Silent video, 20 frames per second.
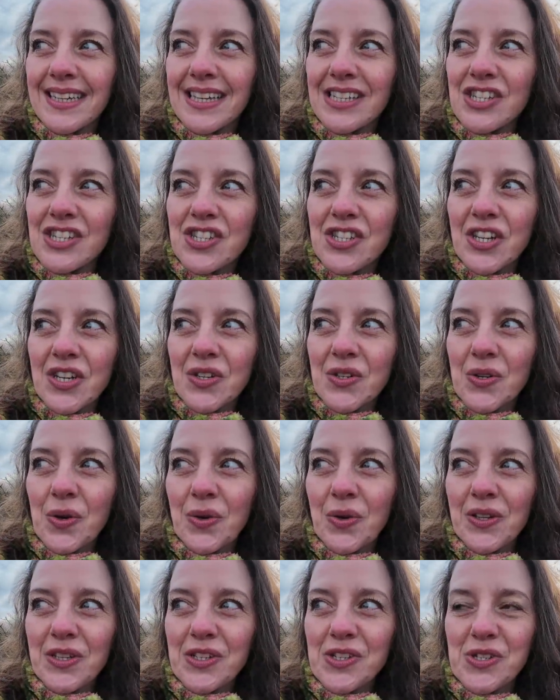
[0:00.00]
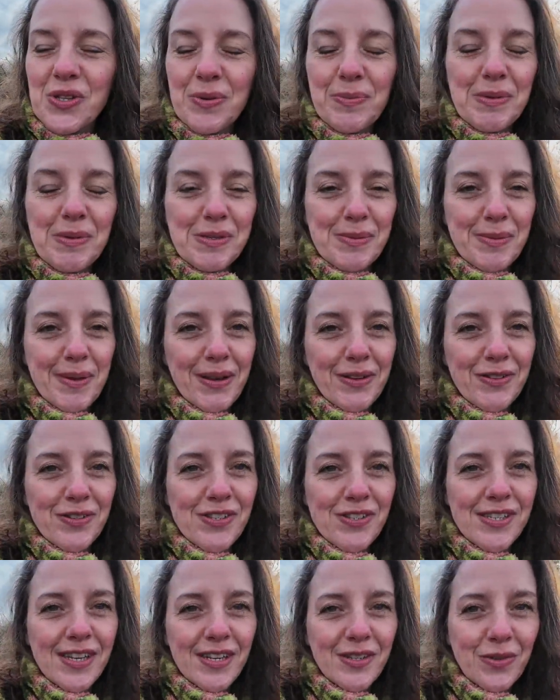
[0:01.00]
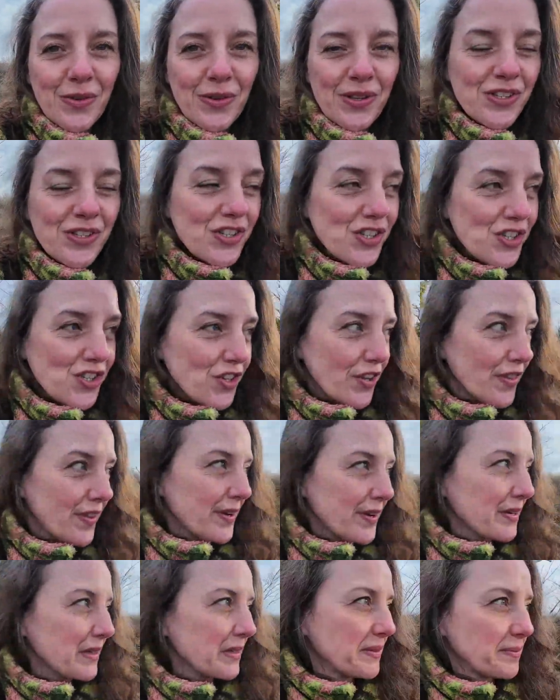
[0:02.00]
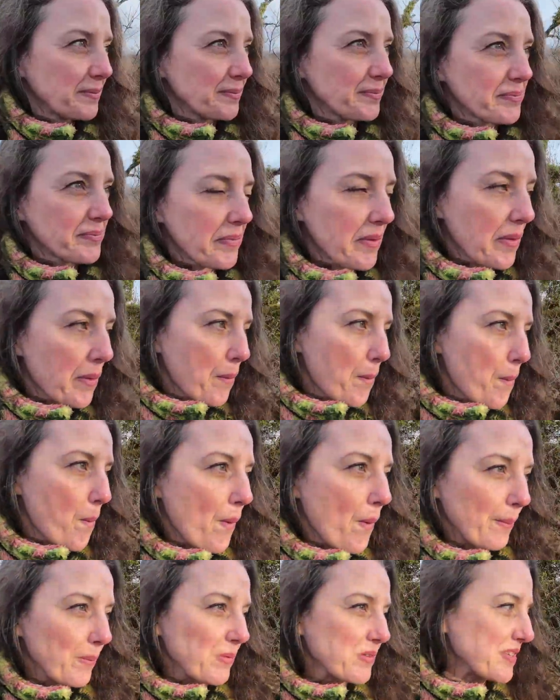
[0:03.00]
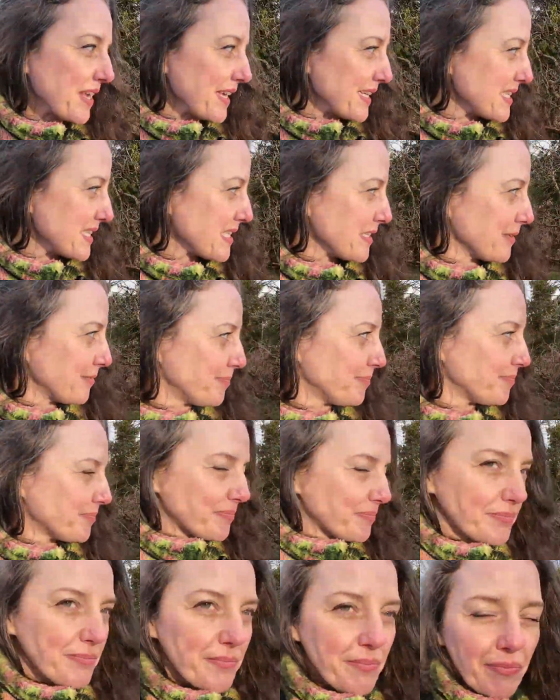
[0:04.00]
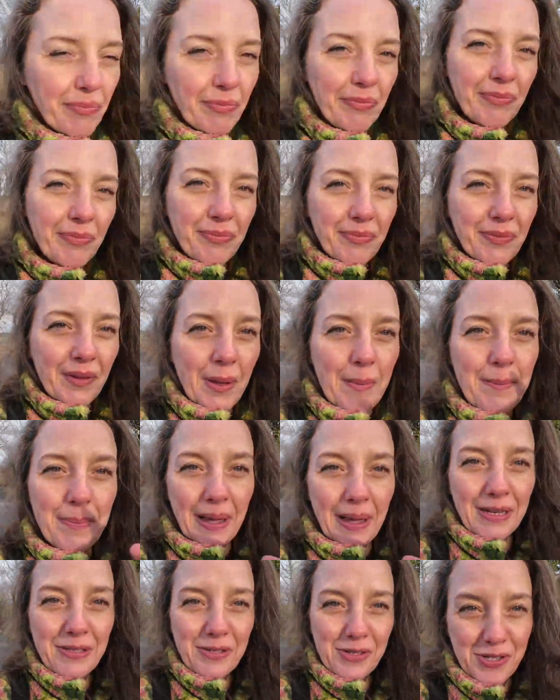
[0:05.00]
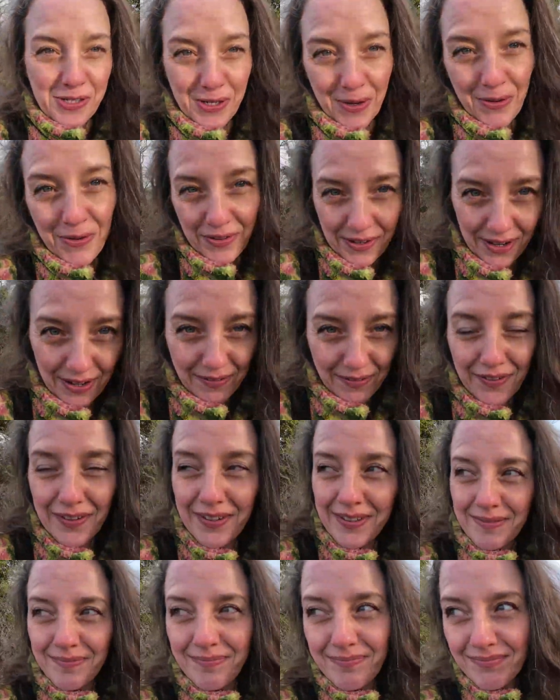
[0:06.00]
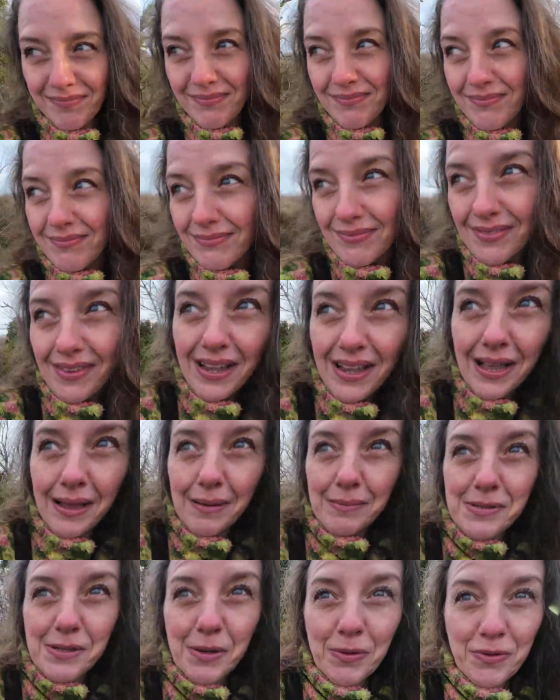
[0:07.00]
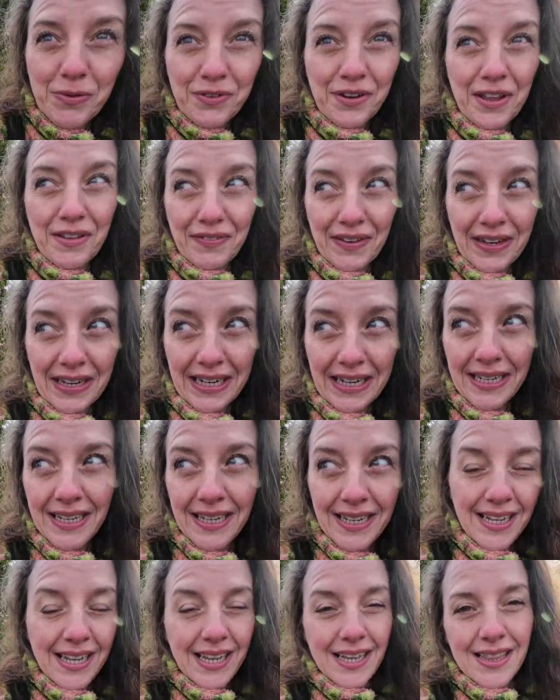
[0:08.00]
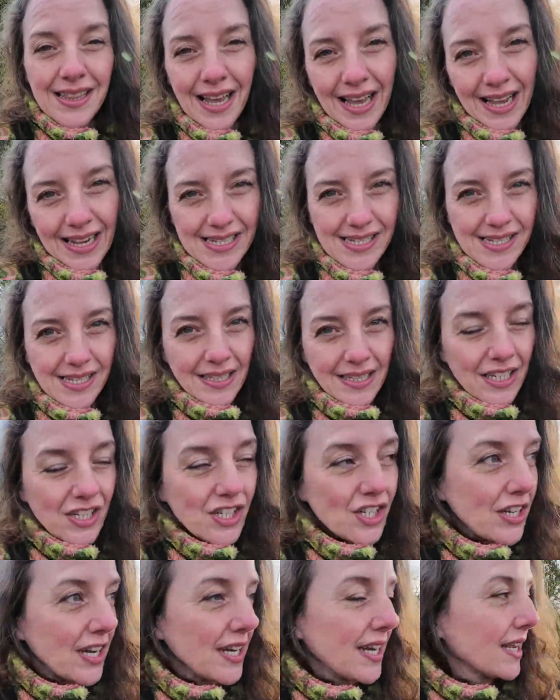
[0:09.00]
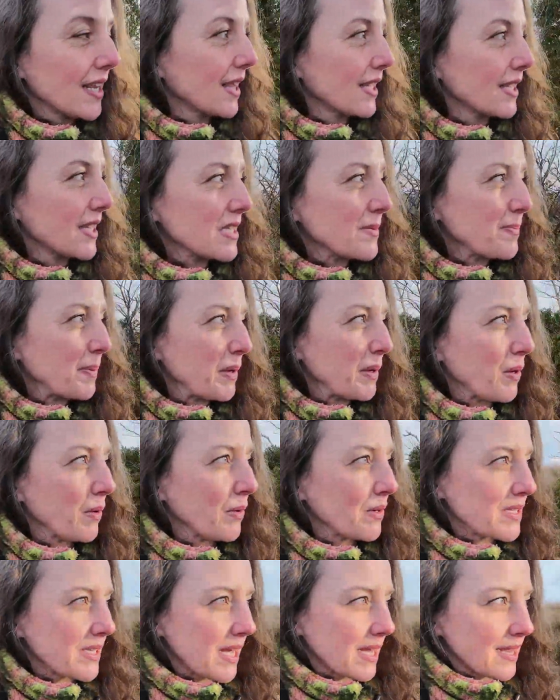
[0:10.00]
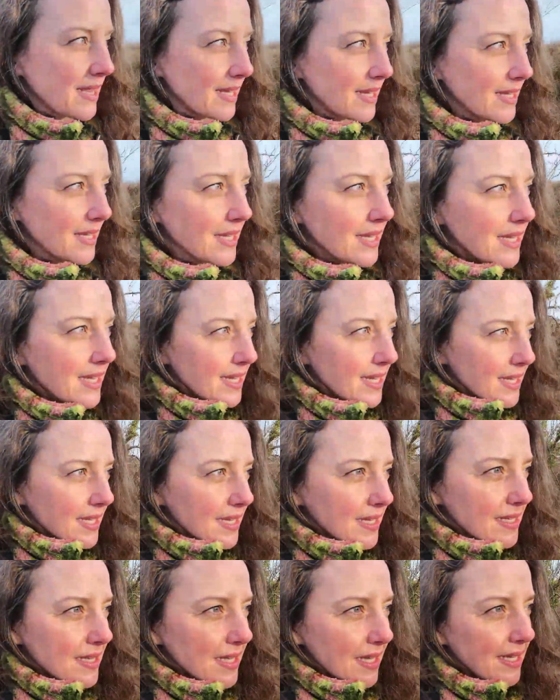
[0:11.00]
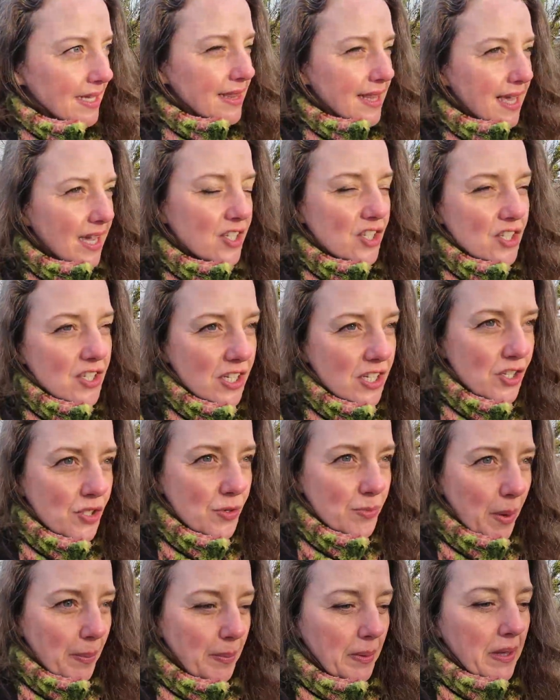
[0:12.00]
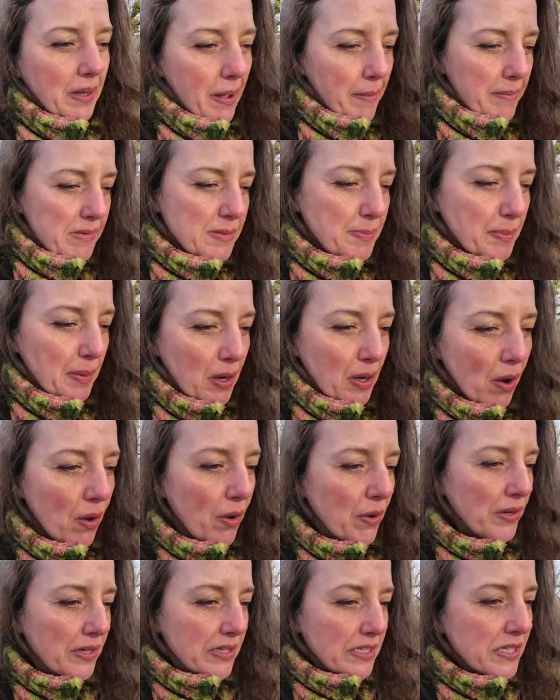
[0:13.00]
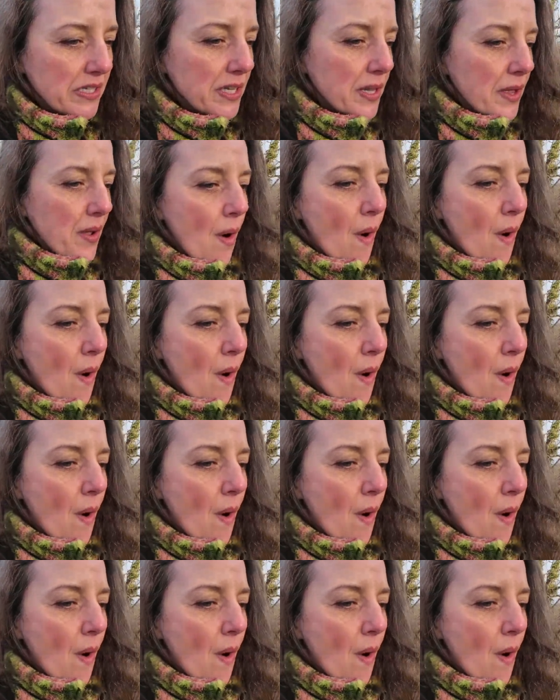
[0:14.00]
and just to acknowledge them as well, just to acknowledge each other. It was nice. But I do still crave, I'm still craving that isolation, and I think it's because, the agitation probably comes because